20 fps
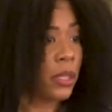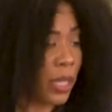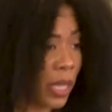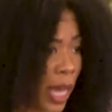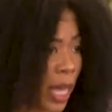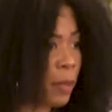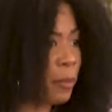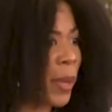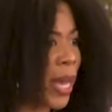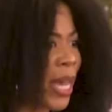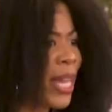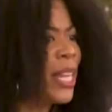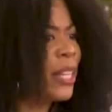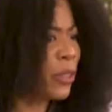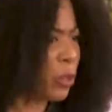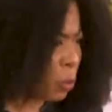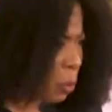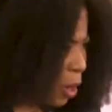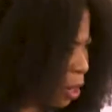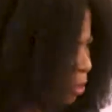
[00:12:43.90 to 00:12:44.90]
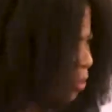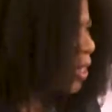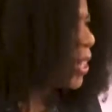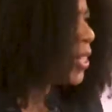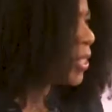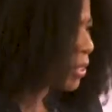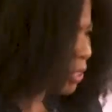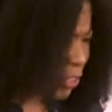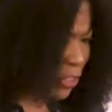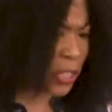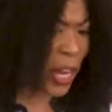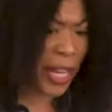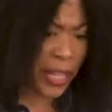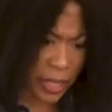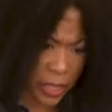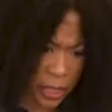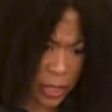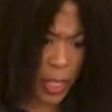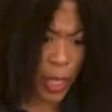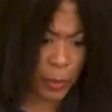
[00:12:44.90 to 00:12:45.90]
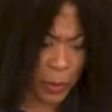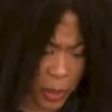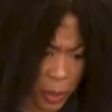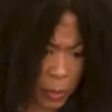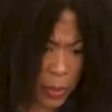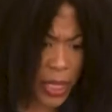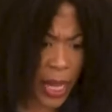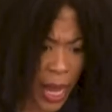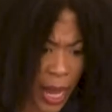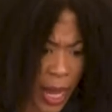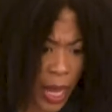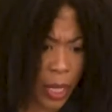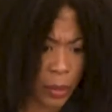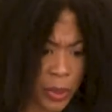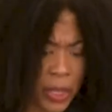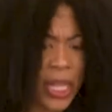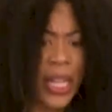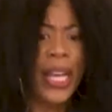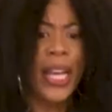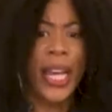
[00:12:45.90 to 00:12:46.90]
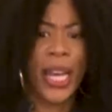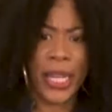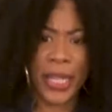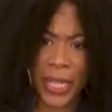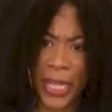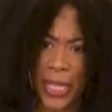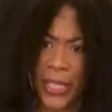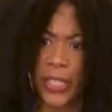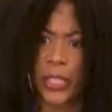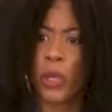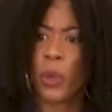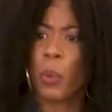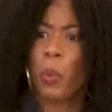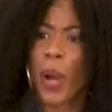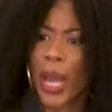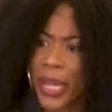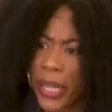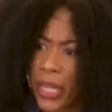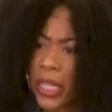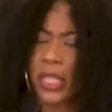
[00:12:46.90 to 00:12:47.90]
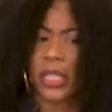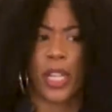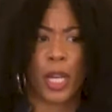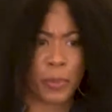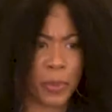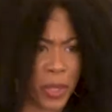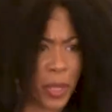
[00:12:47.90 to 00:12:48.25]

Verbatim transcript: Amen. The word needs to shake us up sometimes. It needs to wake us up